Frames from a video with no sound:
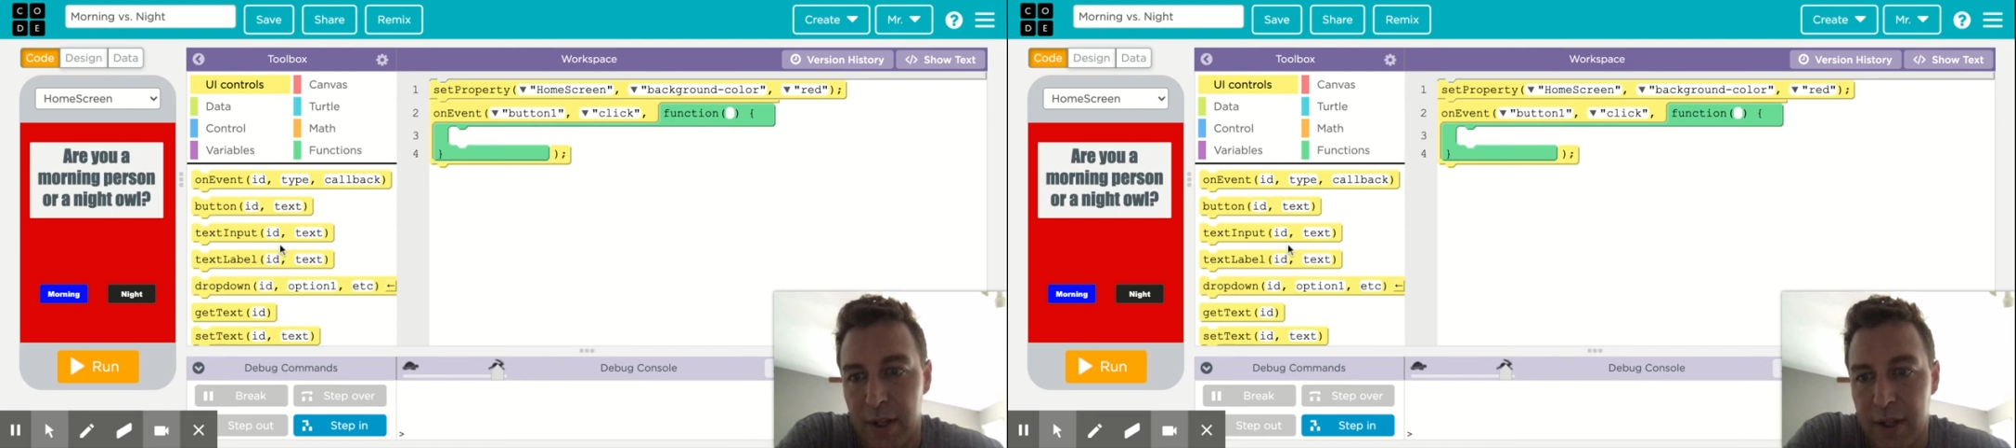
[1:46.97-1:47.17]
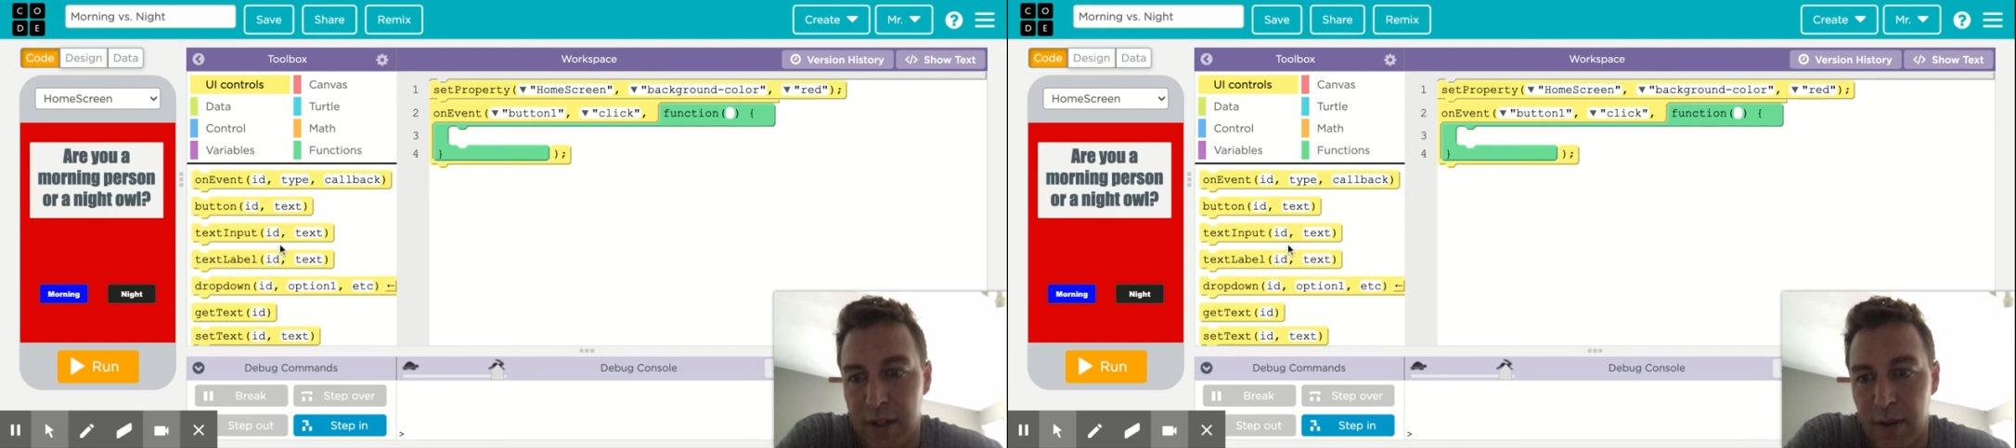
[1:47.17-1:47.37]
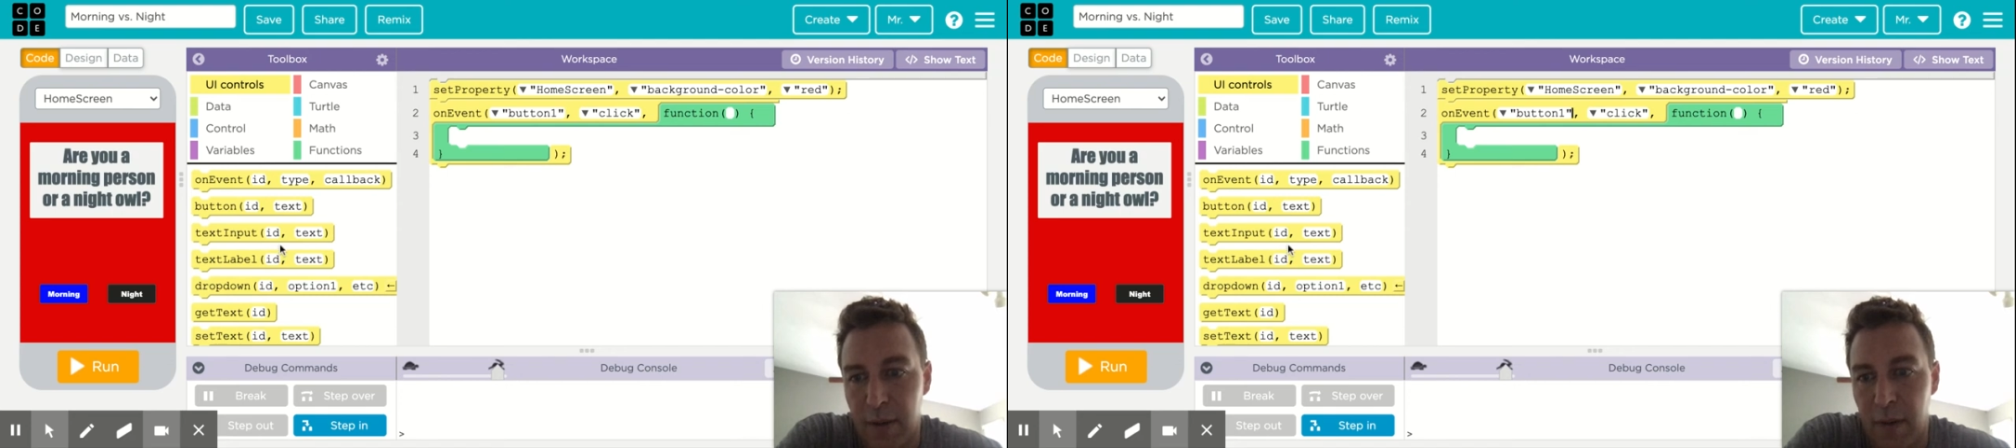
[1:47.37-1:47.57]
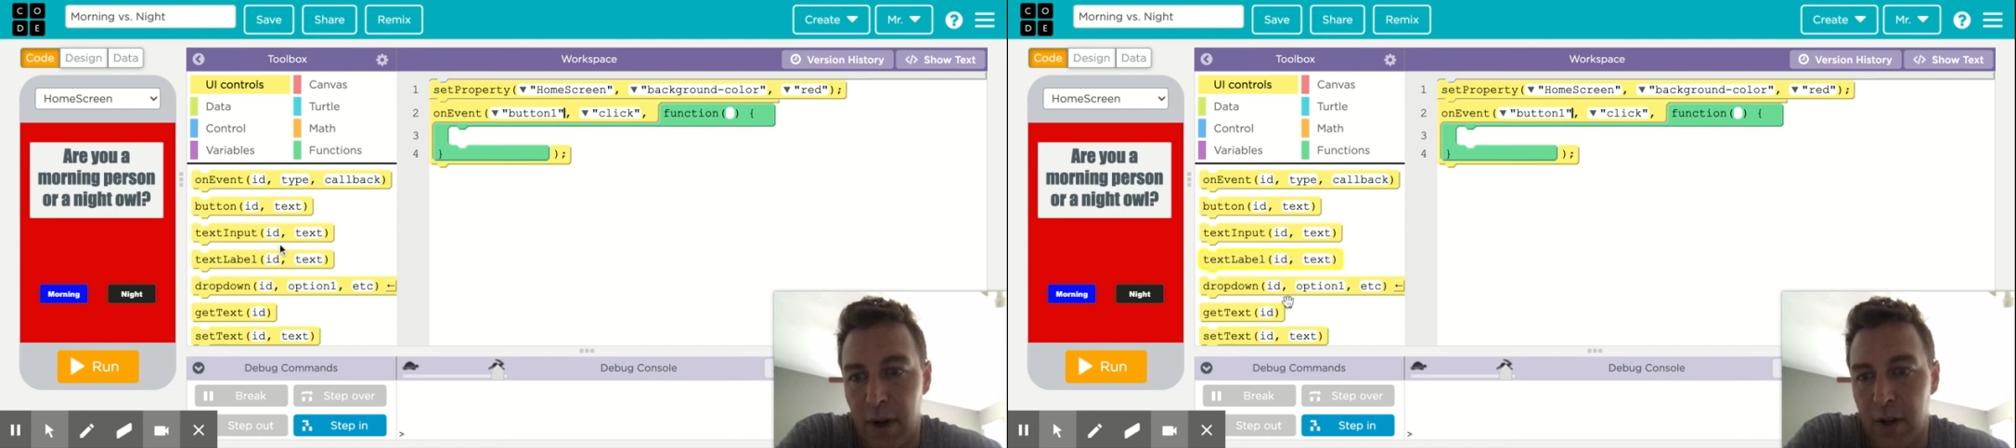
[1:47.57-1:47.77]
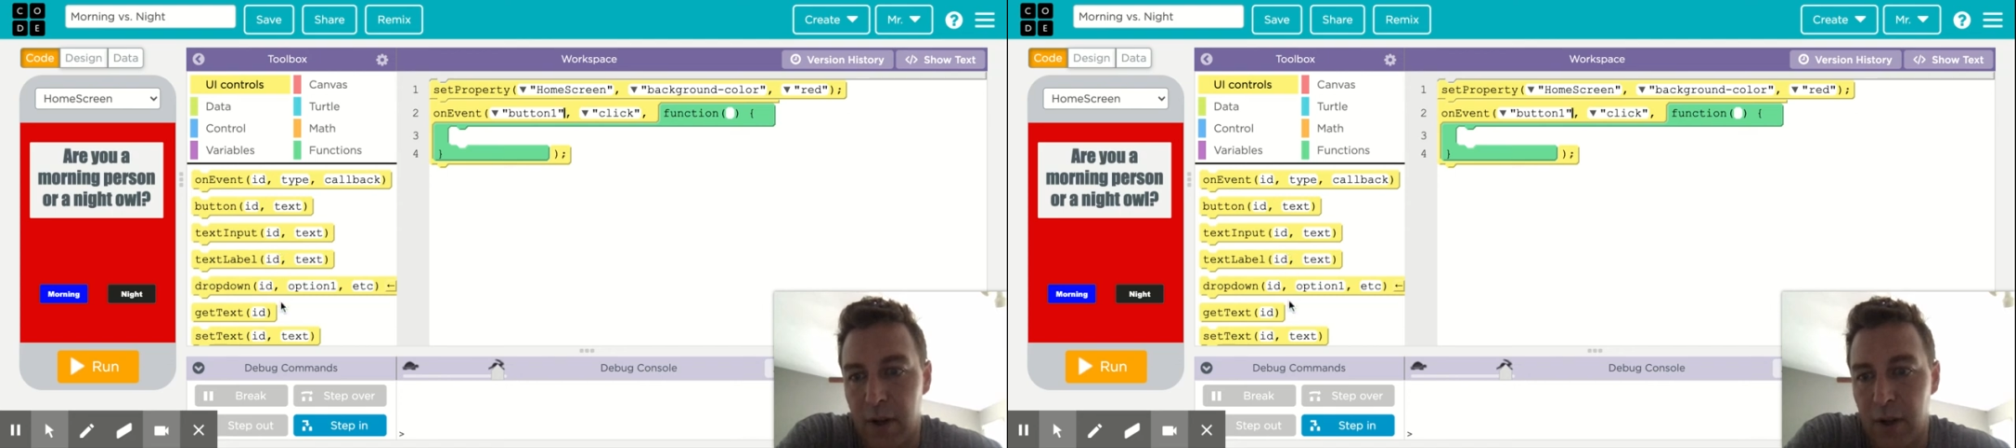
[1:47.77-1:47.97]
And so what I
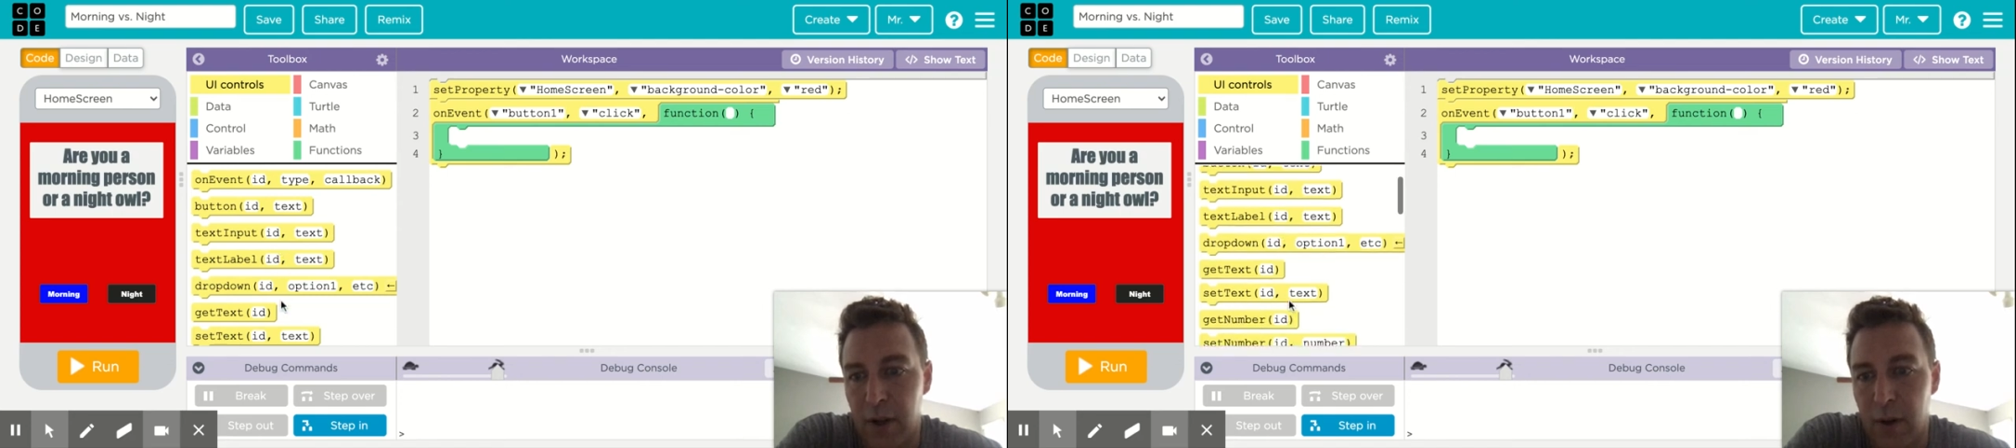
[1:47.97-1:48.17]
want to do,